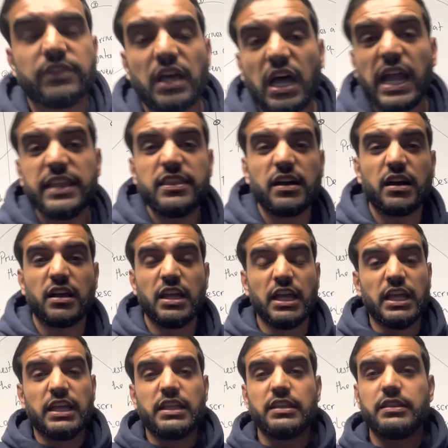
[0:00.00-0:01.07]
Either
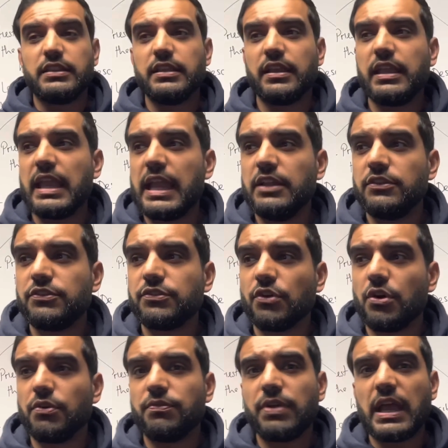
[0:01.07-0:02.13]
the gates
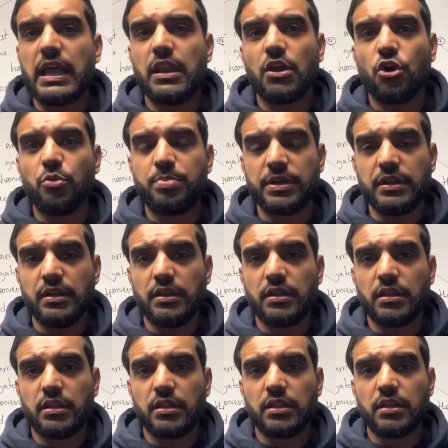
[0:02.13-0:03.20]
of hell open.
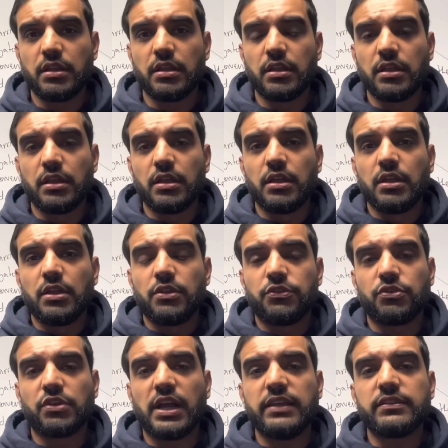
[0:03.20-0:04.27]

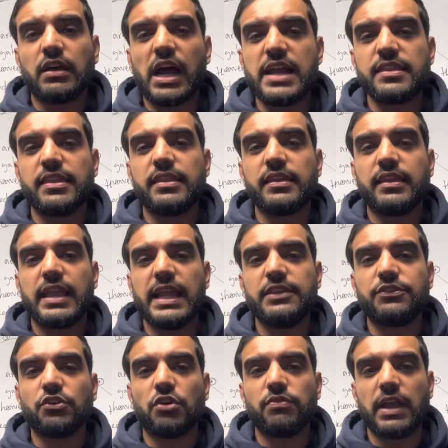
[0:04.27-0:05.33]
So guys, either the gates
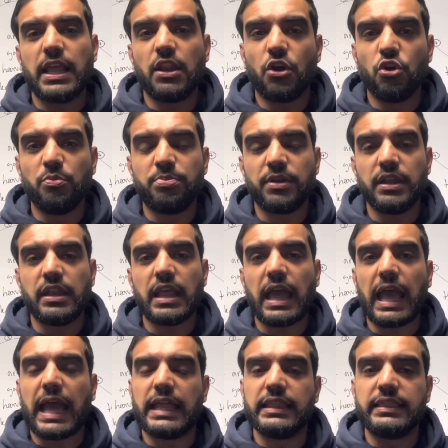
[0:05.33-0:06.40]
of hell open
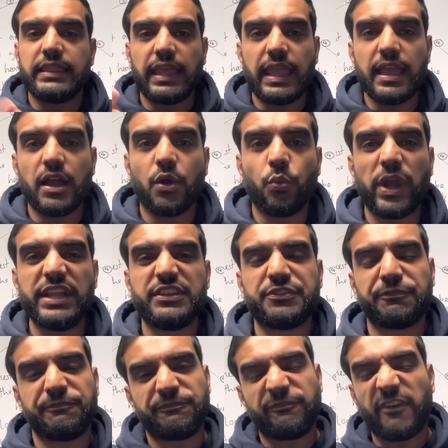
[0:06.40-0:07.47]
and there awaits
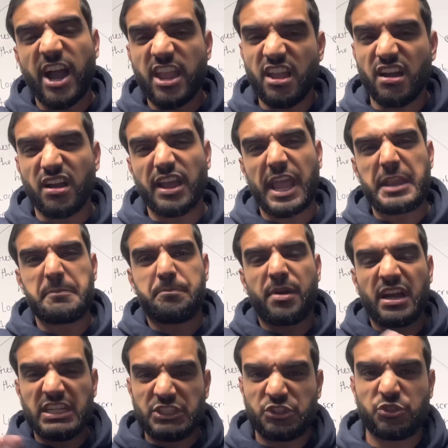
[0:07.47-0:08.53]
fire and
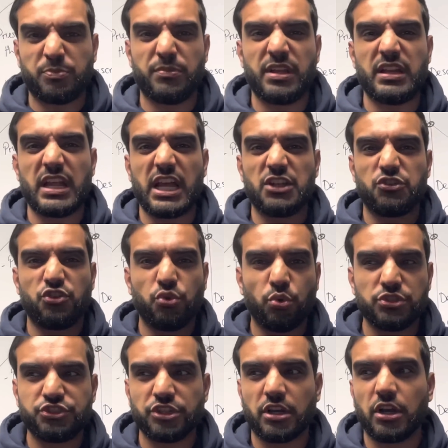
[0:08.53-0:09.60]
punishment and
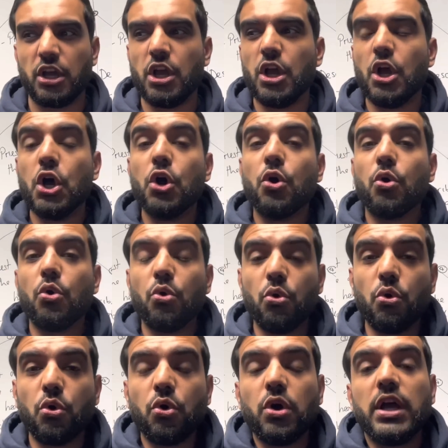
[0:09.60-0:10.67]
torture.
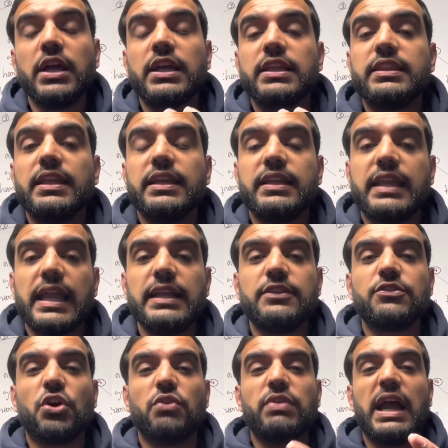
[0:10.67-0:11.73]
Or the gates
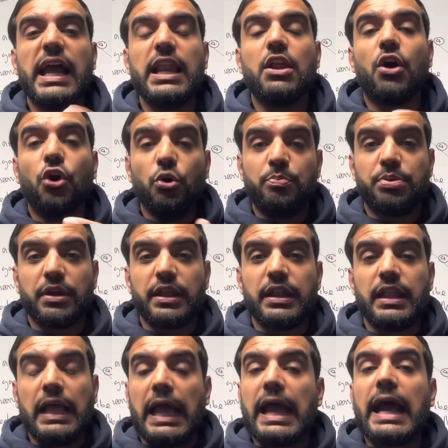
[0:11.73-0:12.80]
of hell open
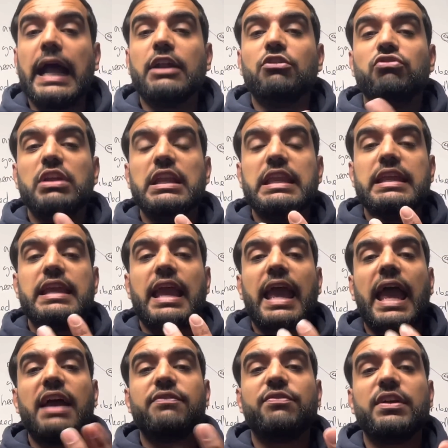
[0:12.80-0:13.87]
and really
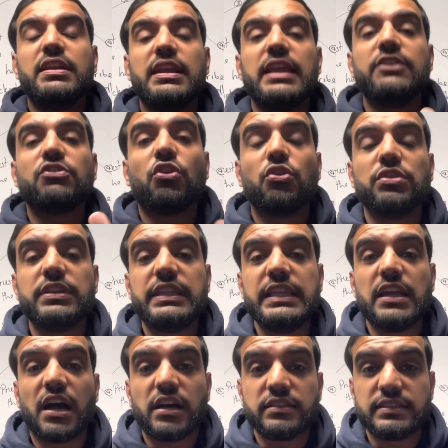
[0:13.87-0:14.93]
heaven is on the
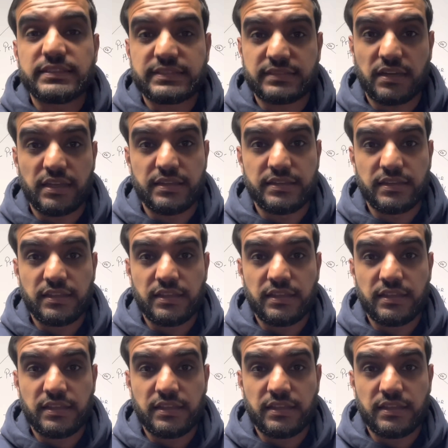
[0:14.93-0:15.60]
other side.